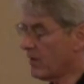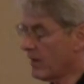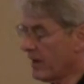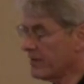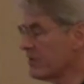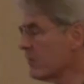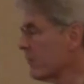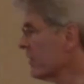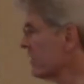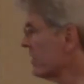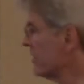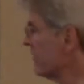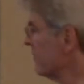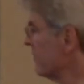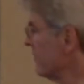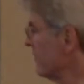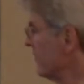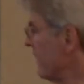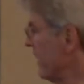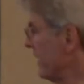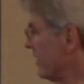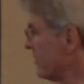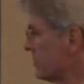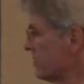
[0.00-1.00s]
I do want to
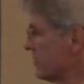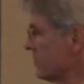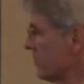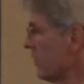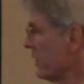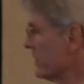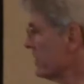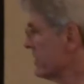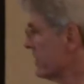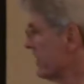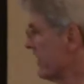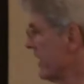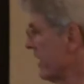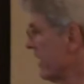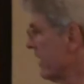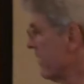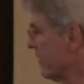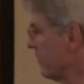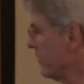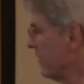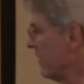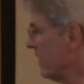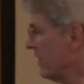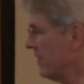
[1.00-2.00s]
make two points that
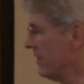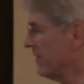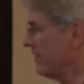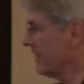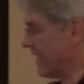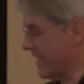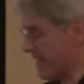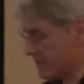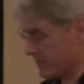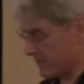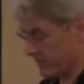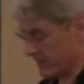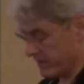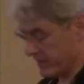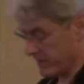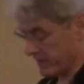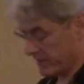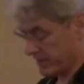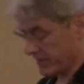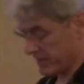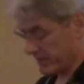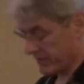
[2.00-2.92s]
I've, I have encountered.